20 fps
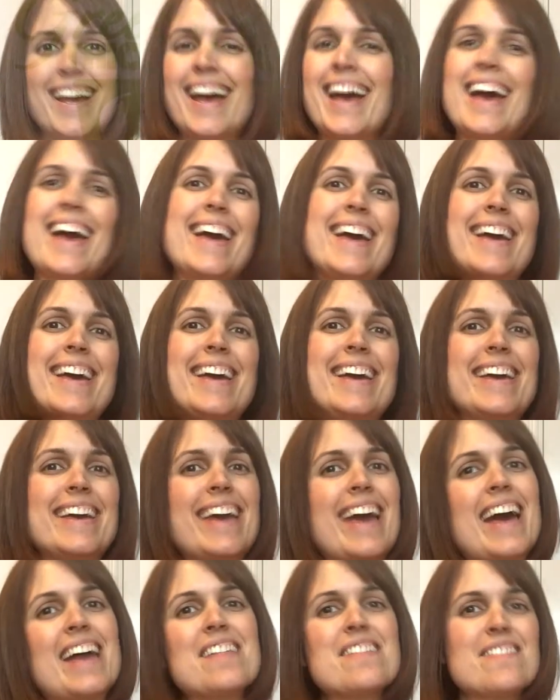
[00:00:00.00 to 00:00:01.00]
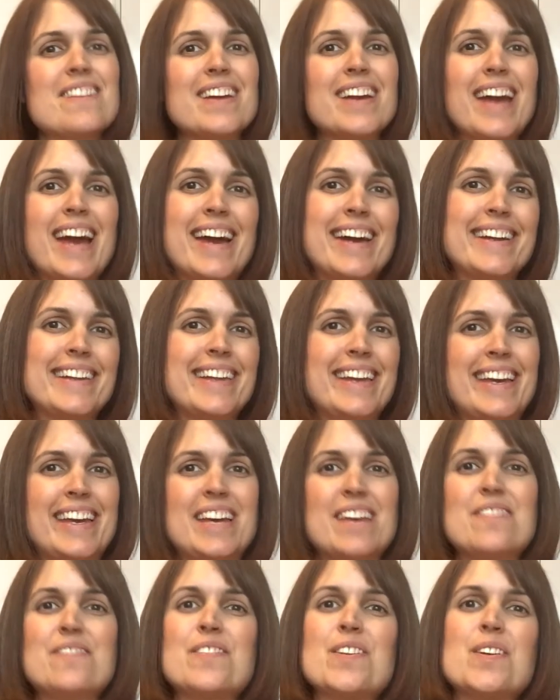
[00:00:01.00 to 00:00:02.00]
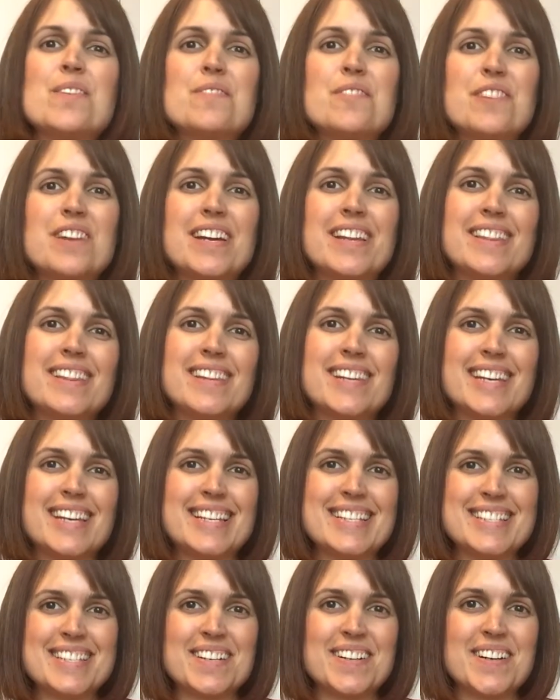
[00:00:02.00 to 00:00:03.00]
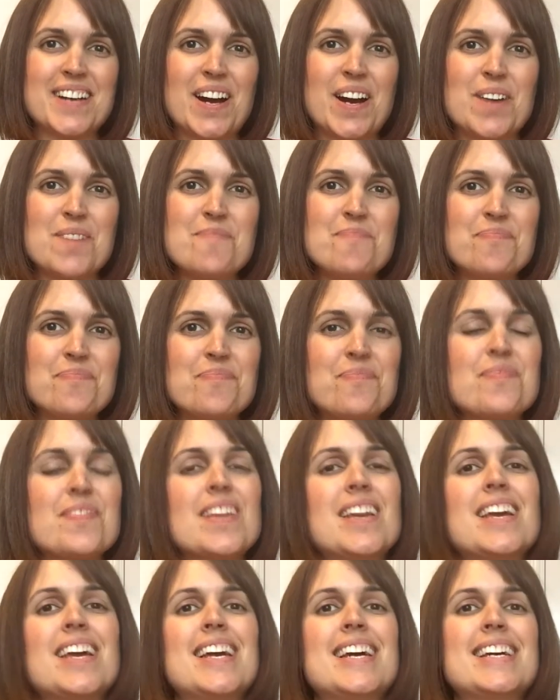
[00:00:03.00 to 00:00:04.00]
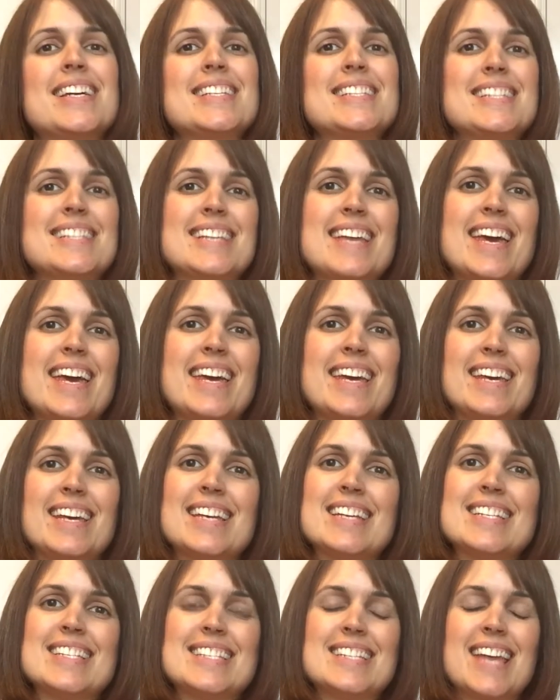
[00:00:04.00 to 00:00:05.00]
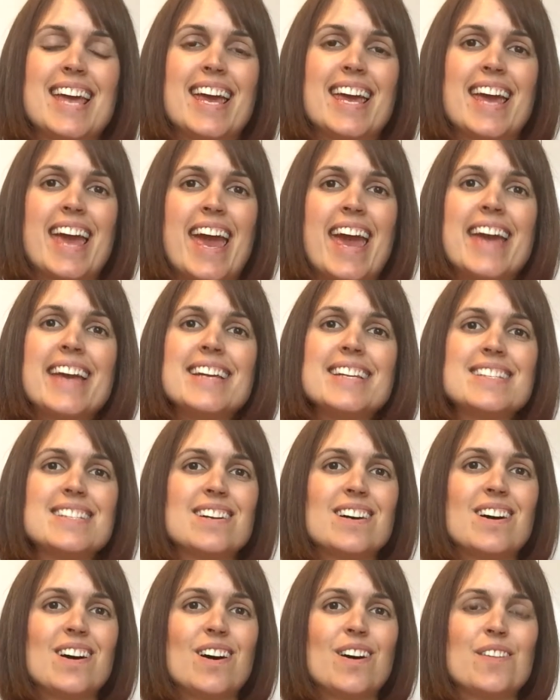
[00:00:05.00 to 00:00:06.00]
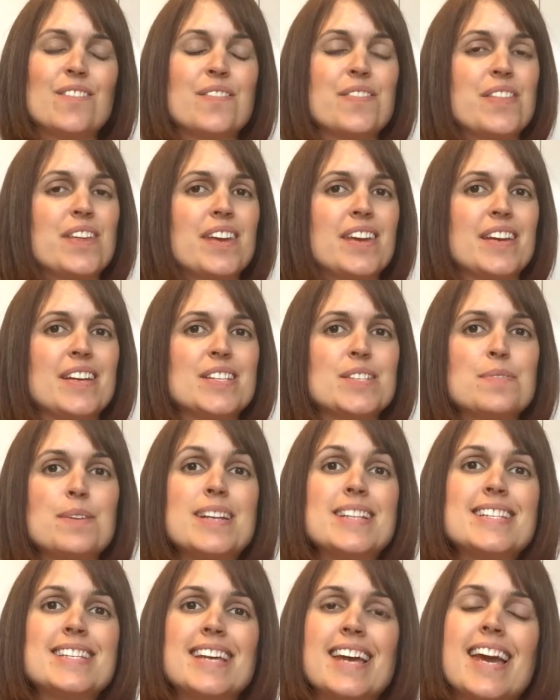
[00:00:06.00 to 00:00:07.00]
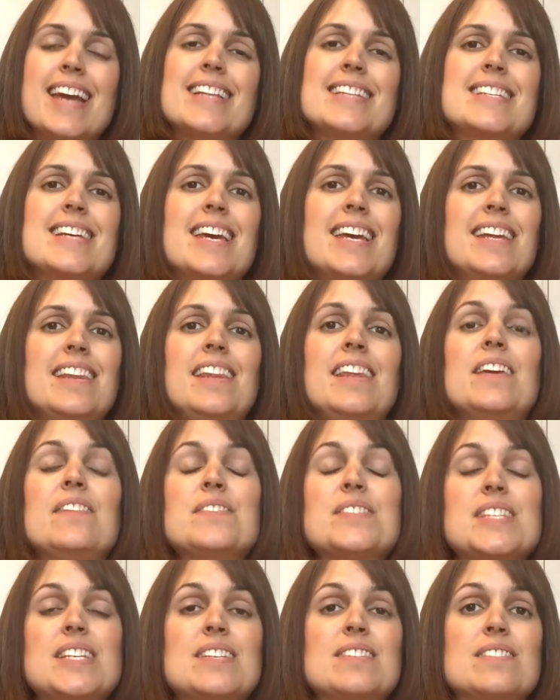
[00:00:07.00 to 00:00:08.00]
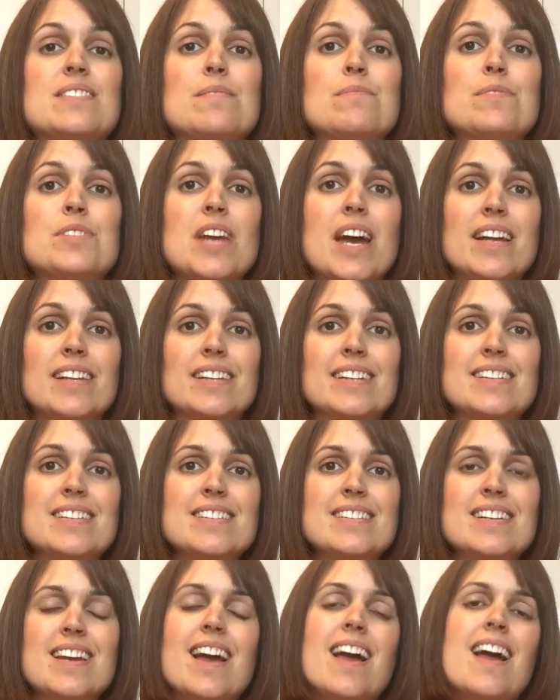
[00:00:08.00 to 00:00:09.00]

Hi, Catherine Kyle here from greenthickies.com. Today is day 8 of the 28-day leaf system challenge,